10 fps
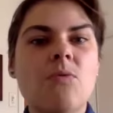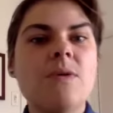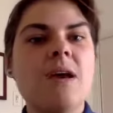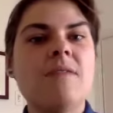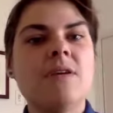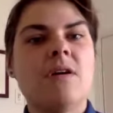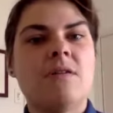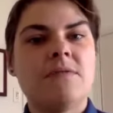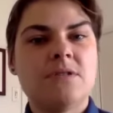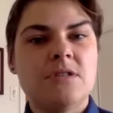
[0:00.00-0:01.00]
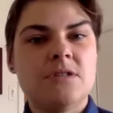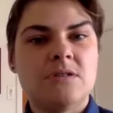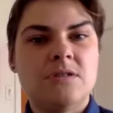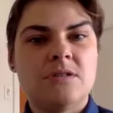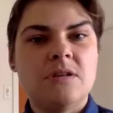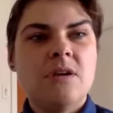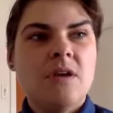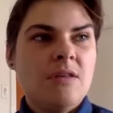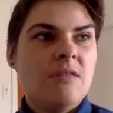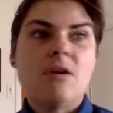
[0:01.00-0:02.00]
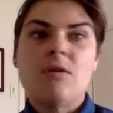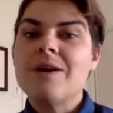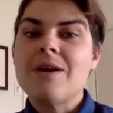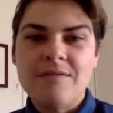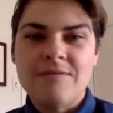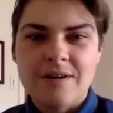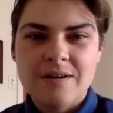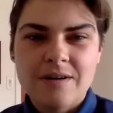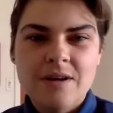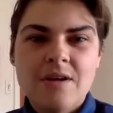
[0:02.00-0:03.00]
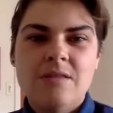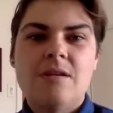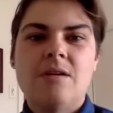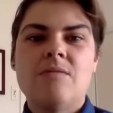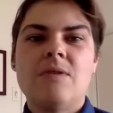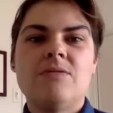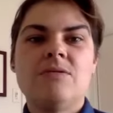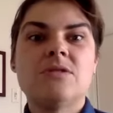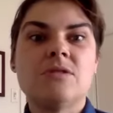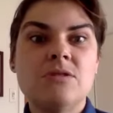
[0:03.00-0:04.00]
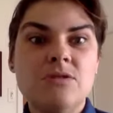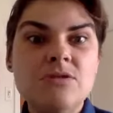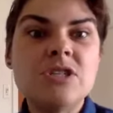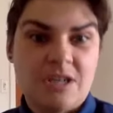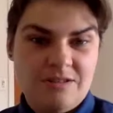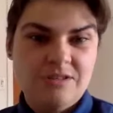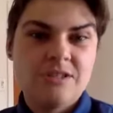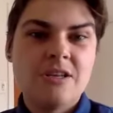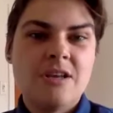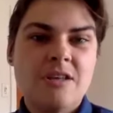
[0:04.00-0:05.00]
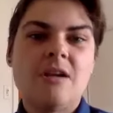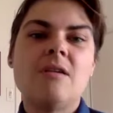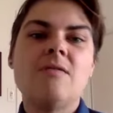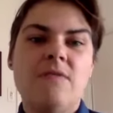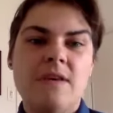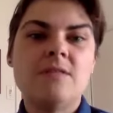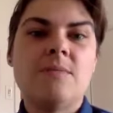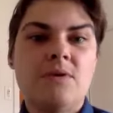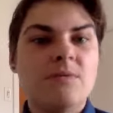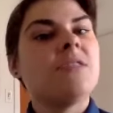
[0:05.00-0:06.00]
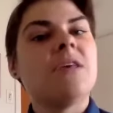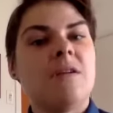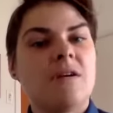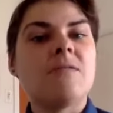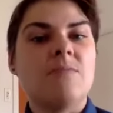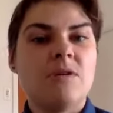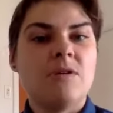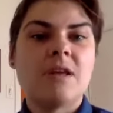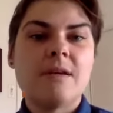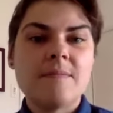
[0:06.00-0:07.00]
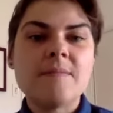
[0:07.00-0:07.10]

we having conversations that are recovered, that are around the solutions that are available within our community?